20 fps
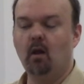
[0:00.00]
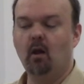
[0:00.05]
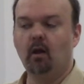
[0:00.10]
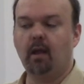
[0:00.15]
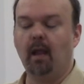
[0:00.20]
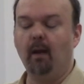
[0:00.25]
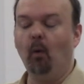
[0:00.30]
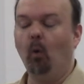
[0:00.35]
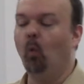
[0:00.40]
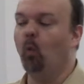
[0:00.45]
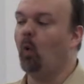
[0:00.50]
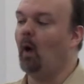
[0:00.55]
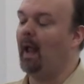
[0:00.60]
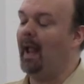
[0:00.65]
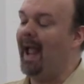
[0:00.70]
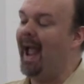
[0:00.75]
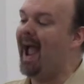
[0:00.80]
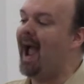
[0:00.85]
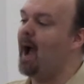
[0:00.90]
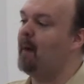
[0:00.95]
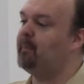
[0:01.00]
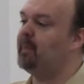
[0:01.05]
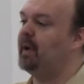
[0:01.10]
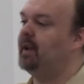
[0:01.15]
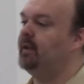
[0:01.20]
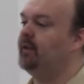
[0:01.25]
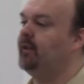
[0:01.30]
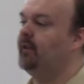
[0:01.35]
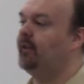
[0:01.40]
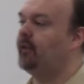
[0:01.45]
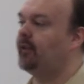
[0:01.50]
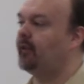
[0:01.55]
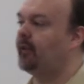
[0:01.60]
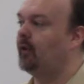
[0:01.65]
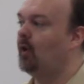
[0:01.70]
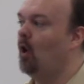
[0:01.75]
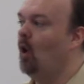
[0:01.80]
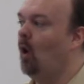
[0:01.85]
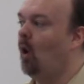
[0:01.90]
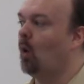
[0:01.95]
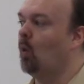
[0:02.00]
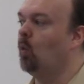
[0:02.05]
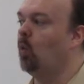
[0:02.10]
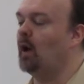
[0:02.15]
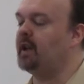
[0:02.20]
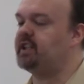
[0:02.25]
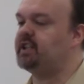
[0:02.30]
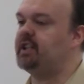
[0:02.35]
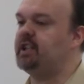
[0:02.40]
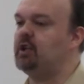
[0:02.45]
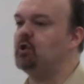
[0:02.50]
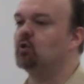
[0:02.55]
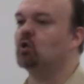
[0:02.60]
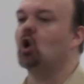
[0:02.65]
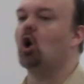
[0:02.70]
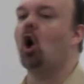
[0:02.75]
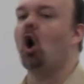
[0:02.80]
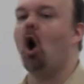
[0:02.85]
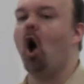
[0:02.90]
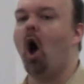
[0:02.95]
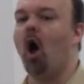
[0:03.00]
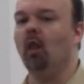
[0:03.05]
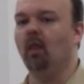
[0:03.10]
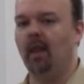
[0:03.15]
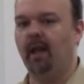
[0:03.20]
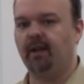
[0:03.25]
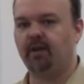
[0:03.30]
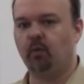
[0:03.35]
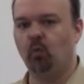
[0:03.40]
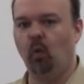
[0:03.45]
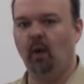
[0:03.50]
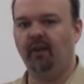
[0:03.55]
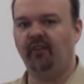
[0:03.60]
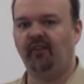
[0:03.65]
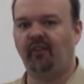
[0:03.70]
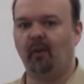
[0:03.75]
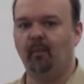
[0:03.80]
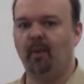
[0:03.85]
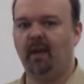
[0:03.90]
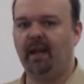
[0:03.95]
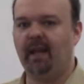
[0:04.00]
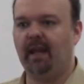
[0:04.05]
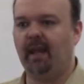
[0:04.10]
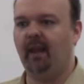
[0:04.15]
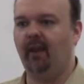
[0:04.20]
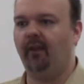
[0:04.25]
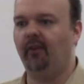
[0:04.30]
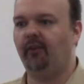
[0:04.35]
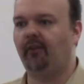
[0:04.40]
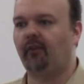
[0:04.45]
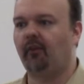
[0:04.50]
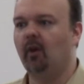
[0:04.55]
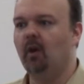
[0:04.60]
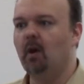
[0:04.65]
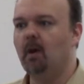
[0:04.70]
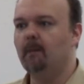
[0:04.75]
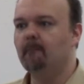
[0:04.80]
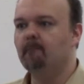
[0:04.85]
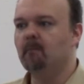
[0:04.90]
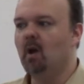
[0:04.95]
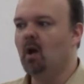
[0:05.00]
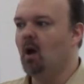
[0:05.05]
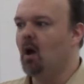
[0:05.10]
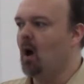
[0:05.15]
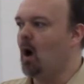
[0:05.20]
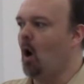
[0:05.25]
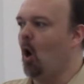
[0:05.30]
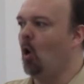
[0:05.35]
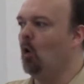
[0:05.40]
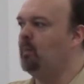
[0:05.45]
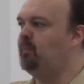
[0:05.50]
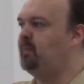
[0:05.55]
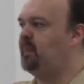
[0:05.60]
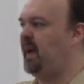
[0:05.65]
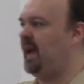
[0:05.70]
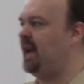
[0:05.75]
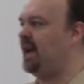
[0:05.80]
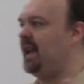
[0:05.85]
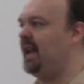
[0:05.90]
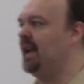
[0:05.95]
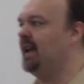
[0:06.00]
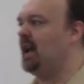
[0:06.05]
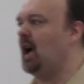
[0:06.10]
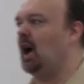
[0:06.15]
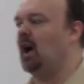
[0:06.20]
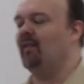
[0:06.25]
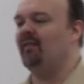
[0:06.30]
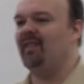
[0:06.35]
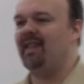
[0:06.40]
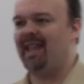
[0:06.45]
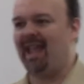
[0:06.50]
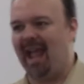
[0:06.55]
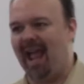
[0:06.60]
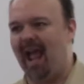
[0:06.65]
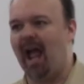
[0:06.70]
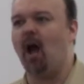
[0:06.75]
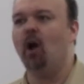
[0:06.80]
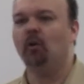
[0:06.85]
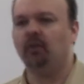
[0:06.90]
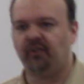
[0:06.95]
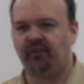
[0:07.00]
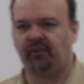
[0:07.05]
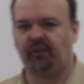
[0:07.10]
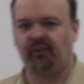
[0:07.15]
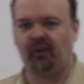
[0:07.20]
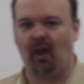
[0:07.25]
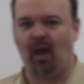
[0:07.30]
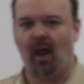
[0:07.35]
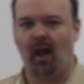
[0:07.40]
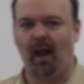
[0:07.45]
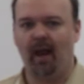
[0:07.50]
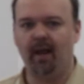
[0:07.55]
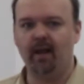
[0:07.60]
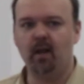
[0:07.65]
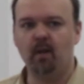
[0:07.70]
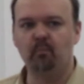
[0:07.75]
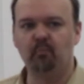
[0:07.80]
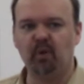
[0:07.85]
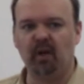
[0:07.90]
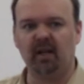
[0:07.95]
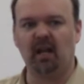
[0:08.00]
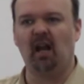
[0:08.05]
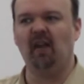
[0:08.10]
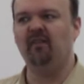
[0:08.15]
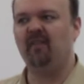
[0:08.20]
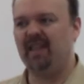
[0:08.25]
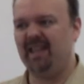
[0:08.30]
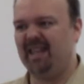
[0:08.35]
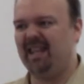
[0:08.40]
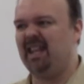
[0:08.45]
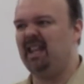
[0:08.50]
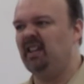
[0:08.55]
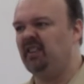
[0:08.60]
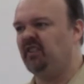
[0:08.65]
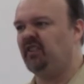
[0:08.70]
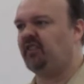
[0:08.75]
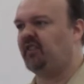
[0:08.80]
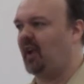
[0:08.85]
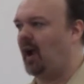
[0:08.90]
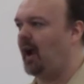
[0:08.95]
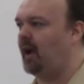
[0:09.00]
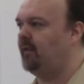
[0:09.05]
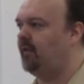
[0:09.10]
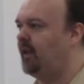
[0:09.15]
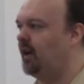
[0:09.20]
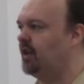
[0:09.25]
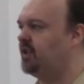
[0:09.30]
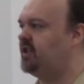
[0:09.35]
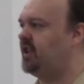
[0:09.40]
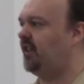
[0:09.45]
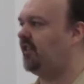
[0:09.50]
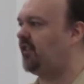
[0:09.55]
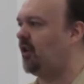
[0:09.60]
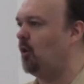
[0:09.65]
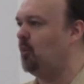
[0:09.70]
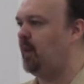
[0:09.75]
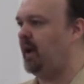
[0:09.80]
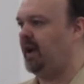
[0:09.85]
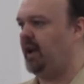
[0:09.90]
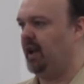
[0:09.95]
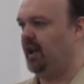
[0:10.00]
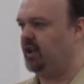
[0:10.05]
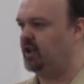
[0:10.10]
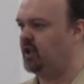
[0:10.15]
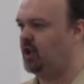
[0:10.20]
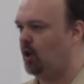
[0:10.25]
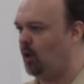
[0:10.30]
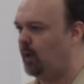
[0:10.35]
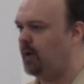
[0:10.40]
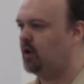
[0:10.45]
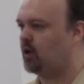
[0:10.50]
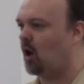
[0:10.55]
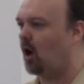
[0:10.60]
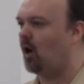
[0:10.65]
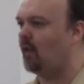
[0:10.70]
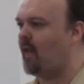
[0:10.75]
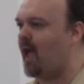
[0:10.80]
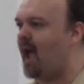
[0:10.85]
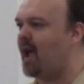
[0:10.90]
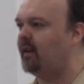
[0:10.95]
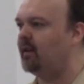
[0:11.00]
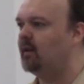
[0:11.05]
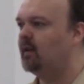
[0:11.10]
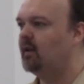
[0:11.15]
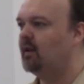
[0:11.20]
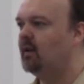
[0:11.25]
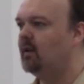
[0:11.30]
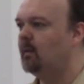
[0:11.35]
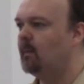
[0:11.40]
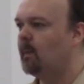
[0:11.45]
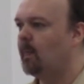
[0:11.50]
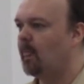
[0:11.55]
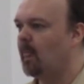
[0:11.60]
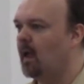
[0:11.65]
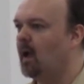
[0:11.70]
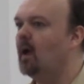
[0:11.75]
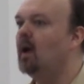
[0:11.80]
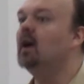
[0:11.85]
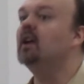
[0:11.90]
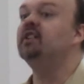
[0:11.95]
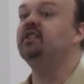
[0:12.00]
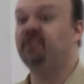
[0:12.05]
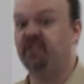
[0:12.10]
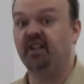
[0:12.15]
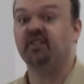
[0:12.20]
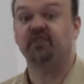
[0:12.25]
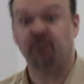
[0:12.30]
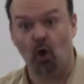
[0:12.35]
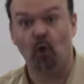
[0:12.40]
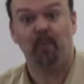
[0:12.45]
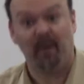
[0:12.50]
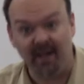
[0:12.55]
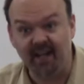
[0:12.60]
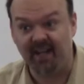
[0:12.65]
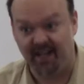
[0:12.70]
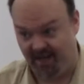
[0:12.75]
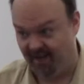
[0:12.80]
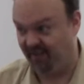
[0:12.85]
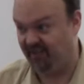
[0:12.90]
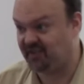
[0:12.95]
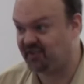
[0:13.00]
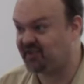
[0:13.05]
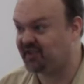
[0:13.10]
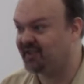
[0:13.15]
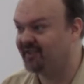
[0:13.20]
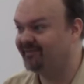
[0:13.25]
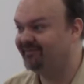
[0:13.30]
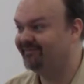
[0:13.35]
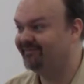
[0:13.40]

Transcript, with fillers: Okay, what happens, or what do you call it when somebody is obedient on the outside, but on the inside they're disobedient? Do you know what you call that? Disobedience.